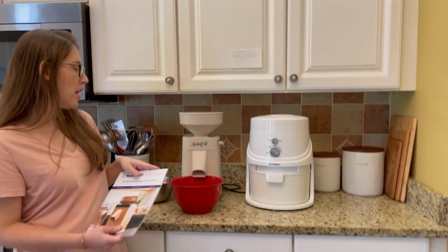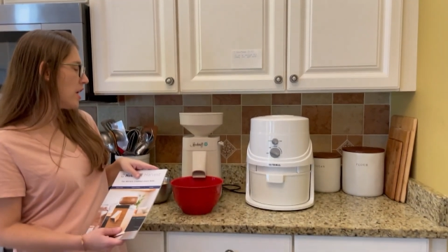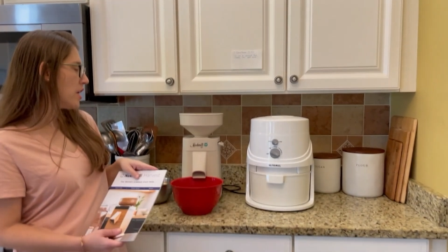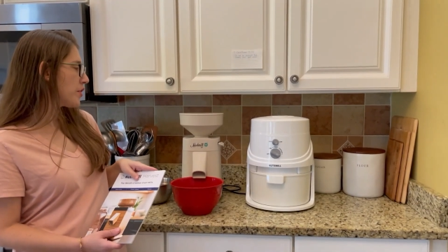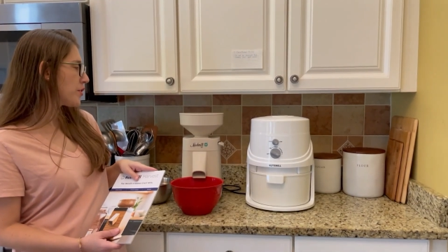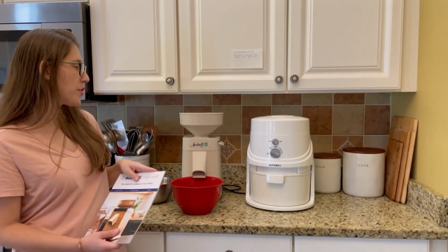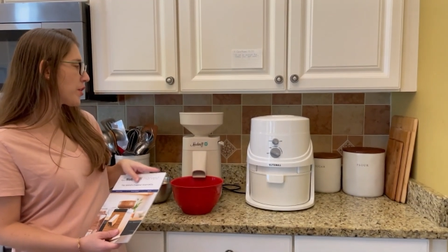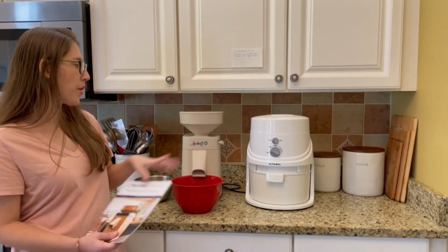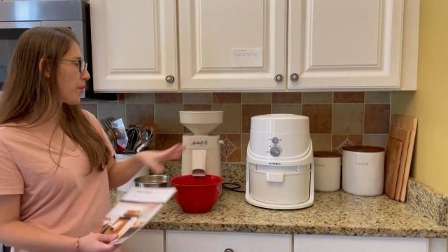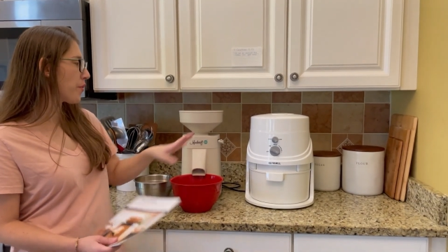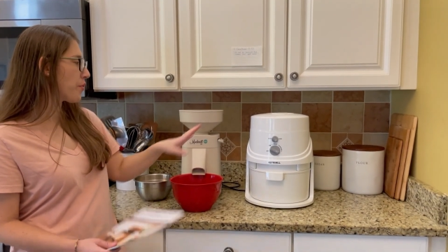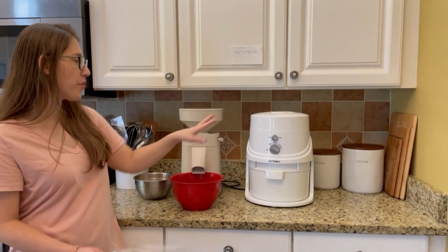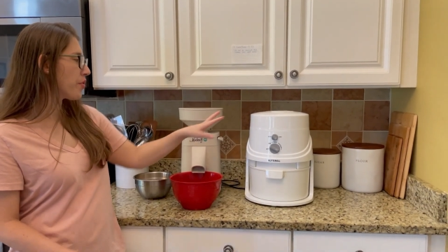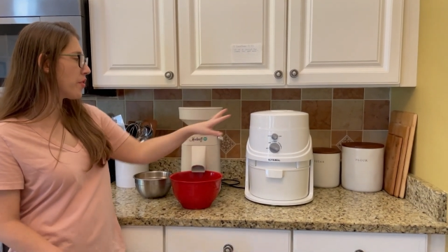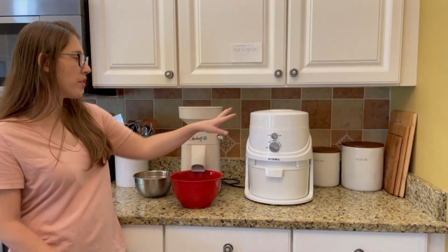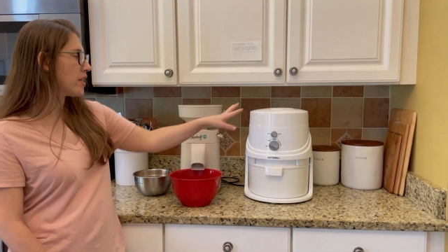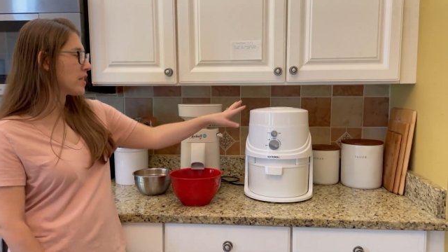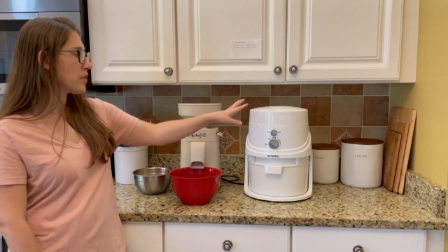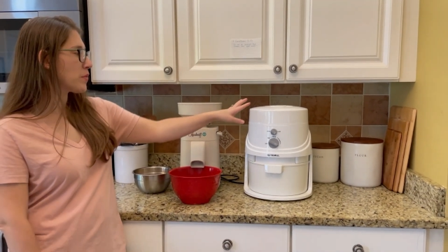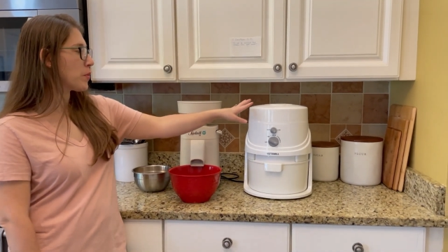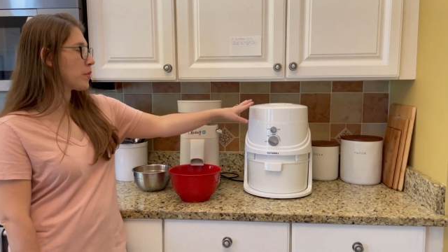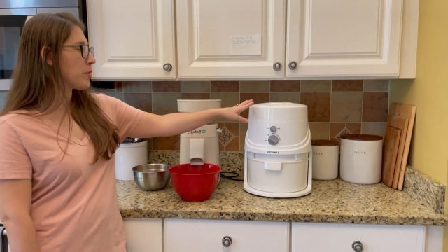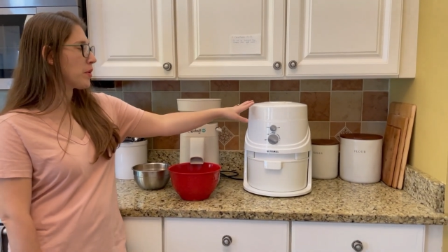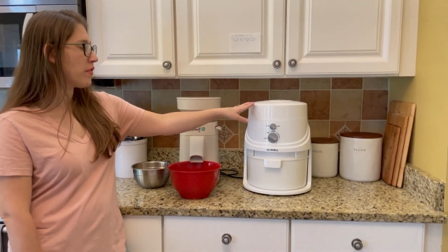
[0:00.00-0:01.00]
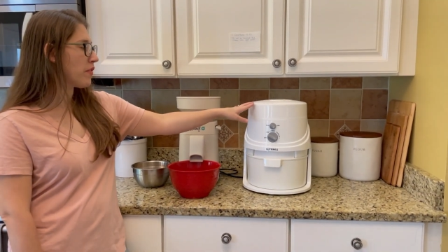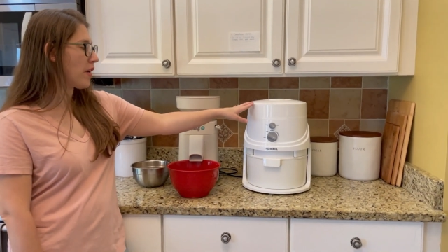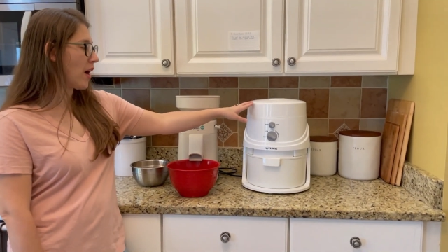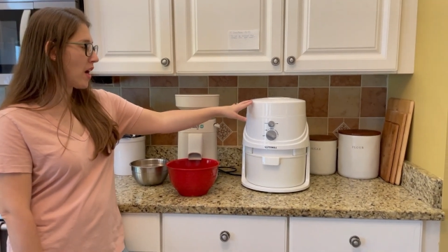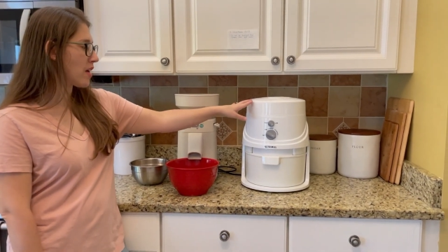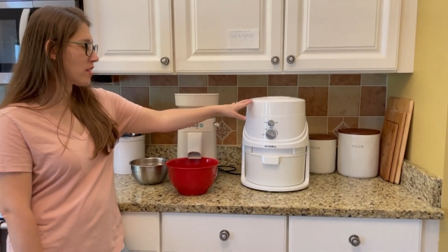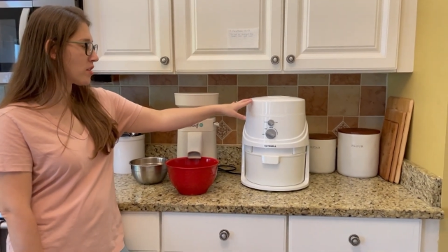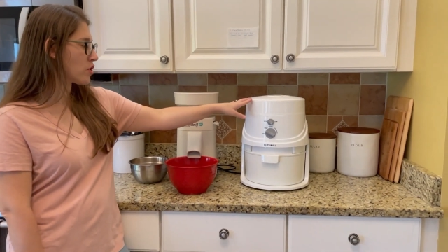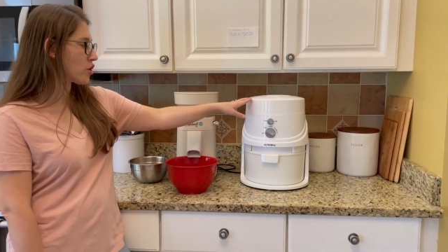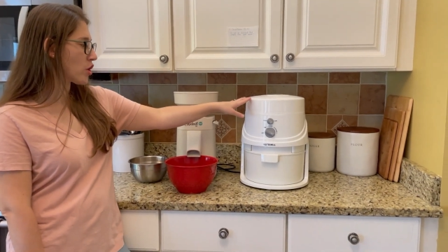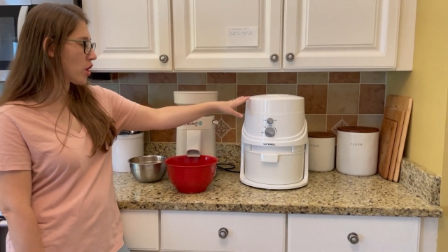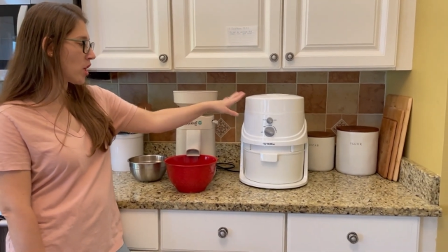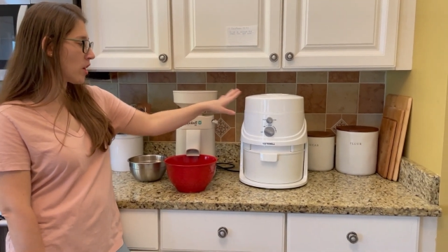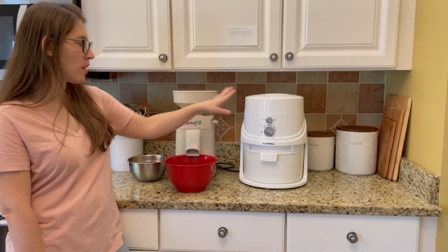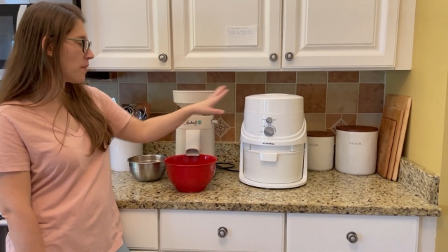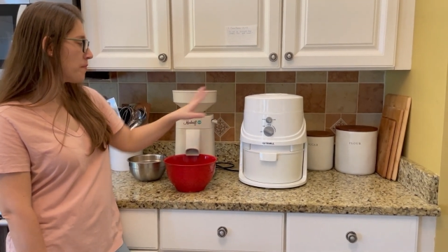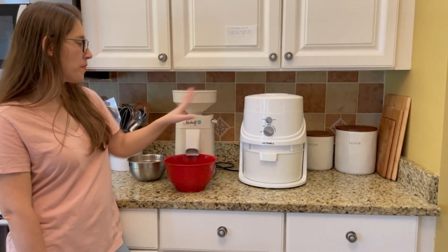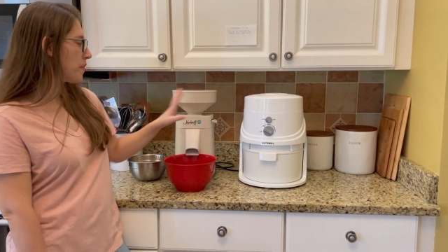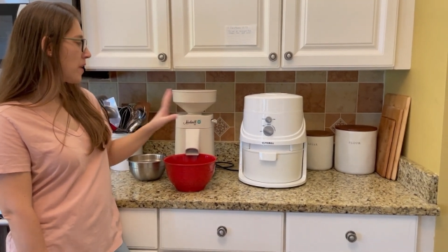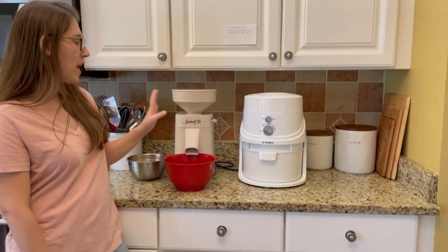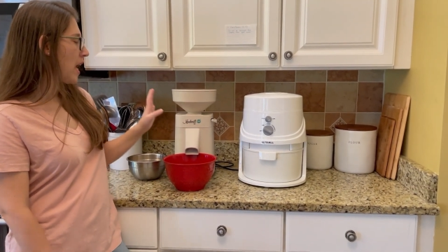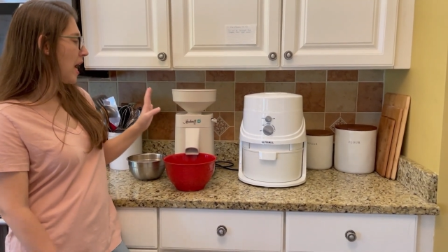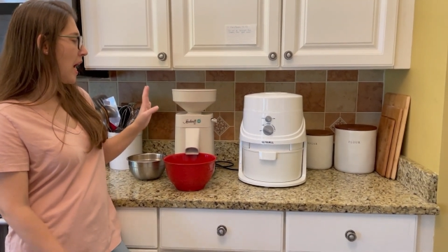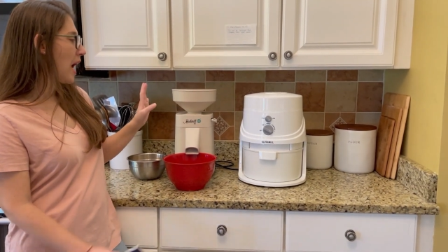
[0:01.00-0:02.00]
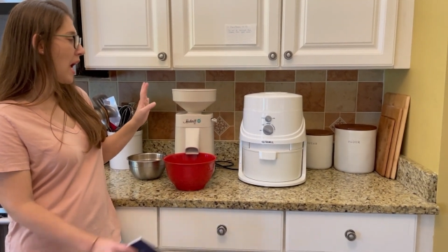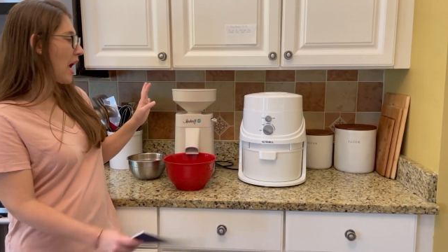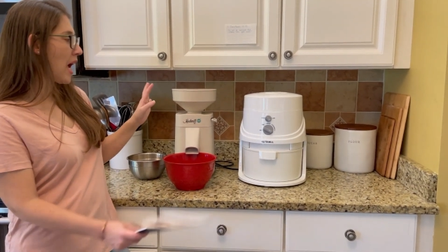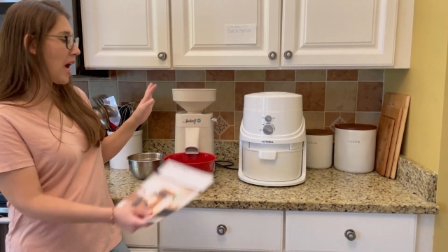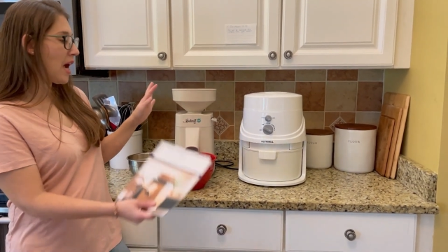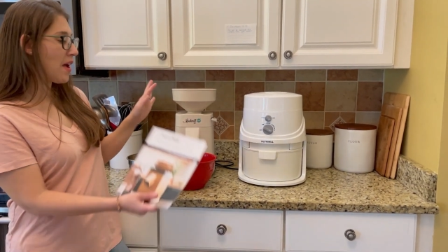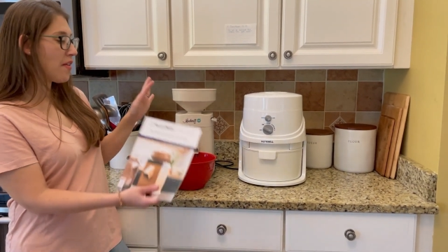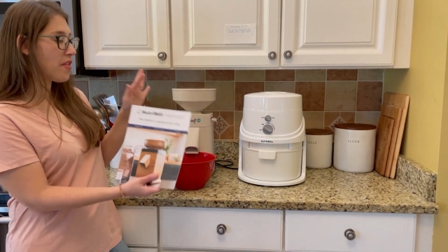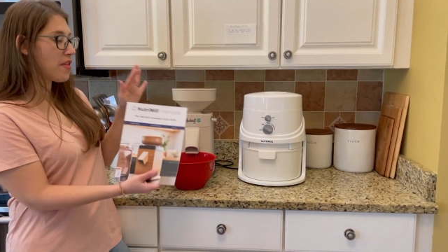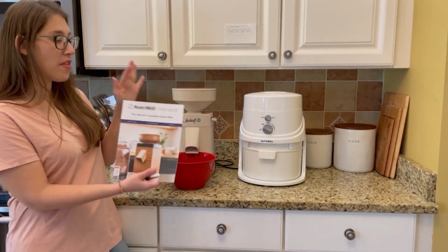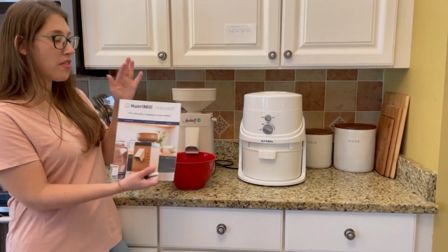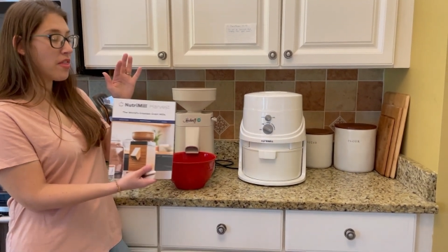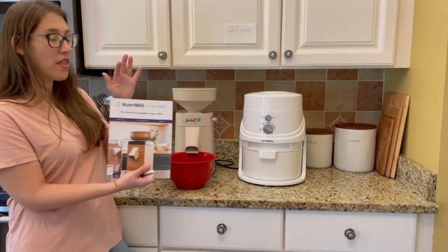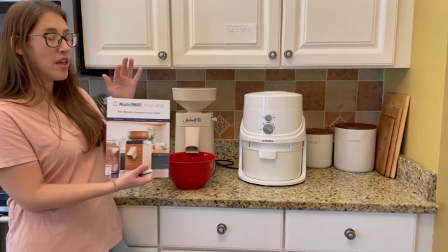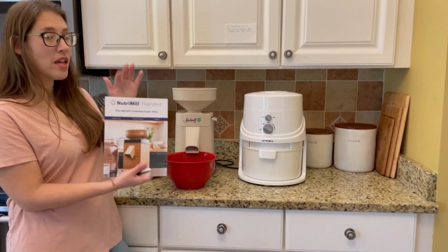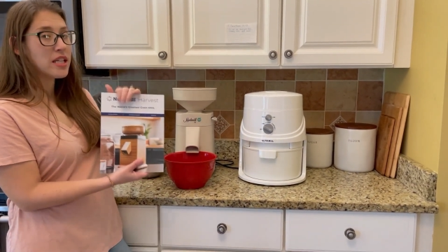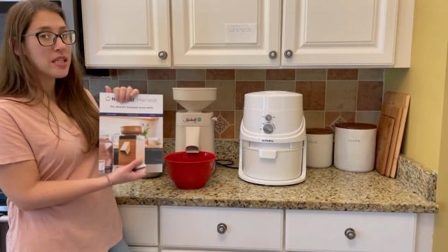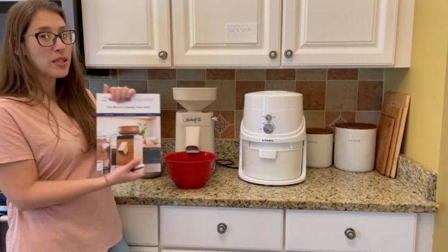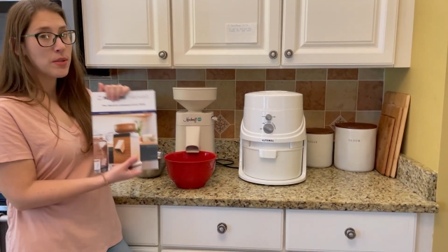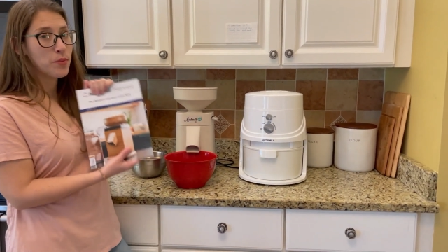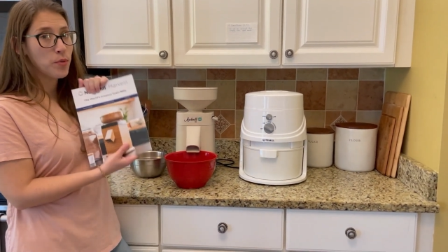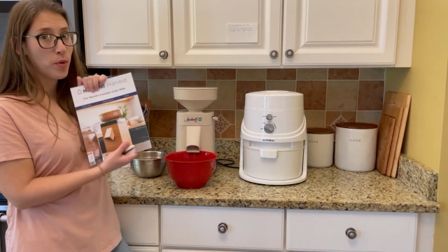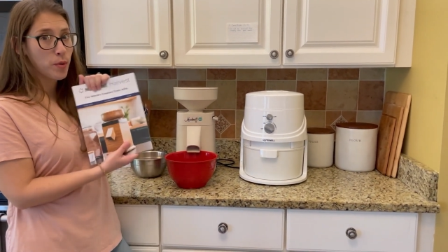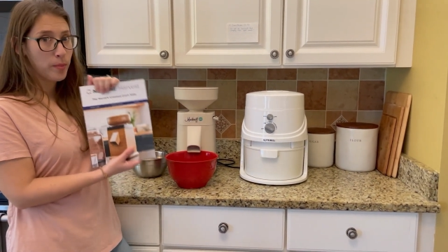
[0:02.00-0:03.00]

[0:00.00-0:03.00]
So this will be faster, and then this will